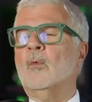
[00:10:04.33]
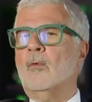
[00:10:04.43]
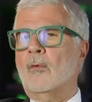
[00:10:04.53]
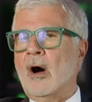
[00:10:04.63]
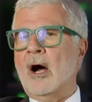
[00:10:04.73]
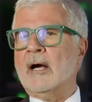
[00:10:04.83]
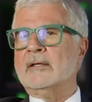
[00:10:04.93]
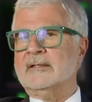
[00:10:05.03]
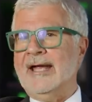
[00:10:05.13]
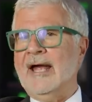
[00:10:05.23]

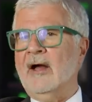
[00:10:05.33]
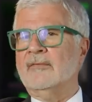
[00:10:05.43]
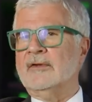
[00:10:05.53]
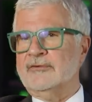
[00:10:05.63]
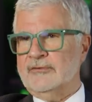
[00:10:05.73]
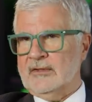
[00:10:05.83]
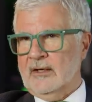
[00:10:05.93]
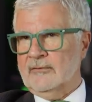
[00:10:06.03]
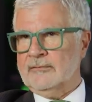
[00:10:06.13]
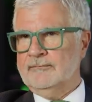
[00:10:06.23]
walk down the
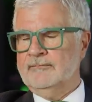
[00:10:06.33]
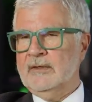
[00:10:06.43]
stairs.